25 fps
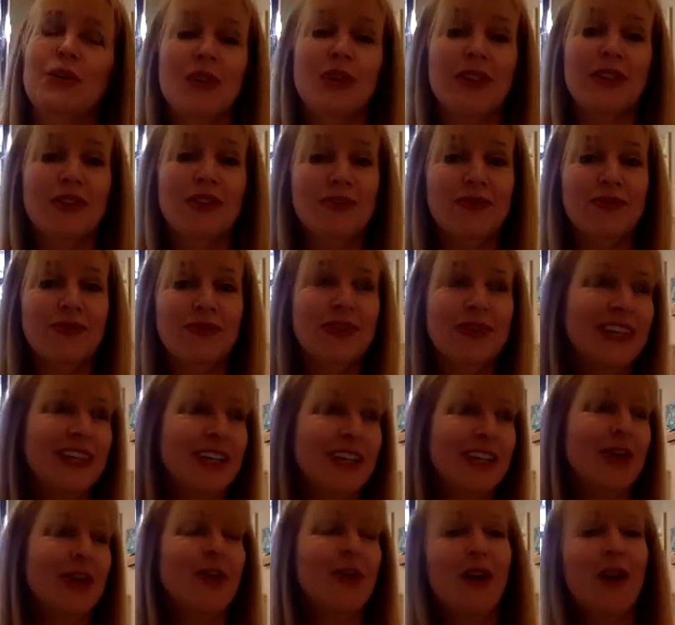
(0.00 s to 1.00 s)
well,
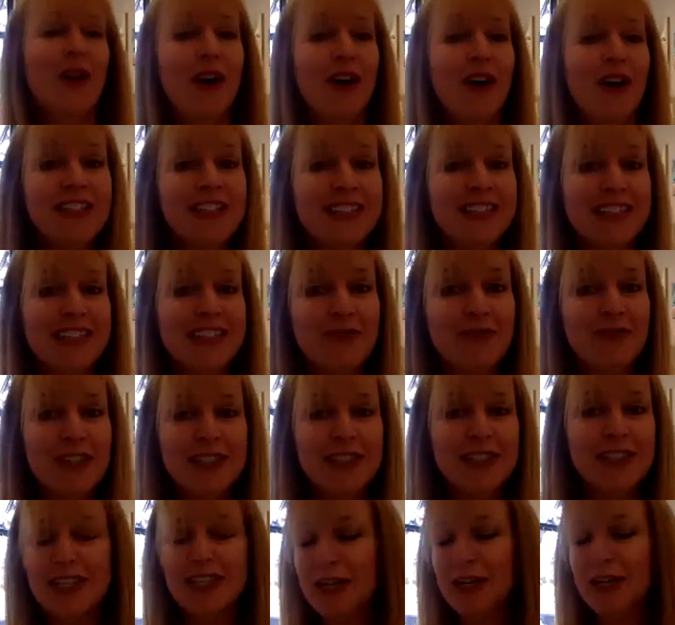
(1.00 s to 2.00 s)
you know, obviously
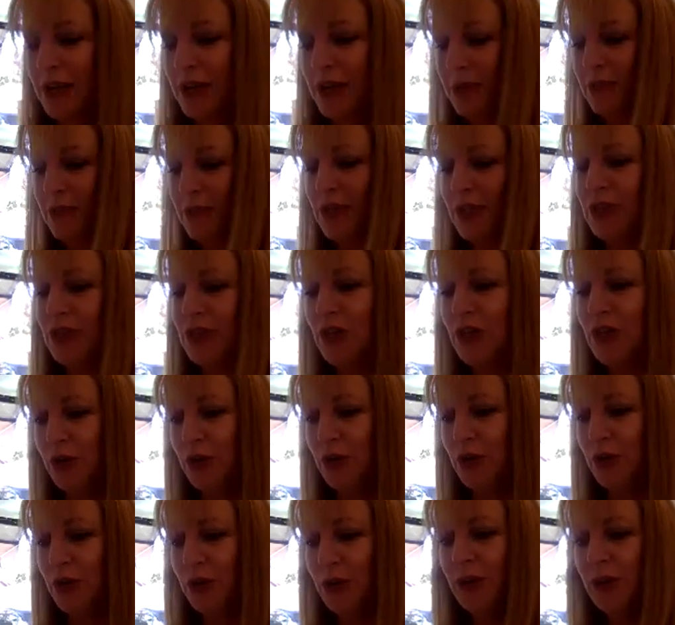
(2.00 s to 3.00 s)
it feels like mine, but
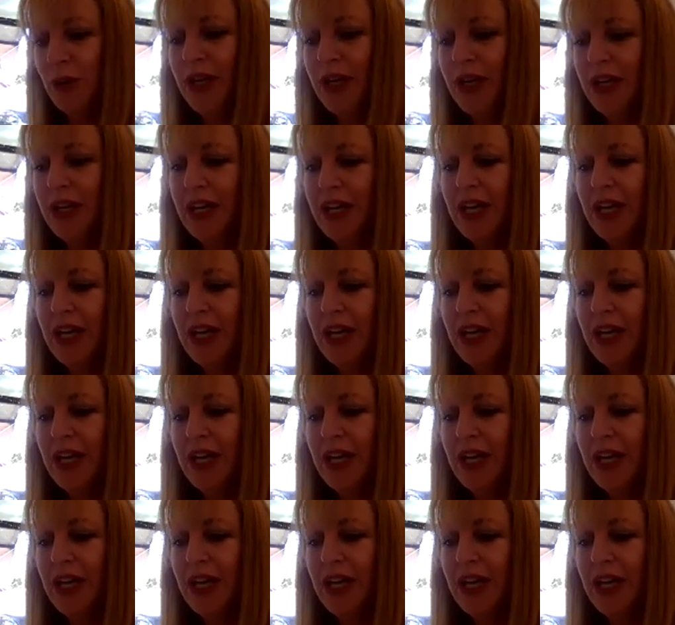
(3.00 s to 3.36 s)
no.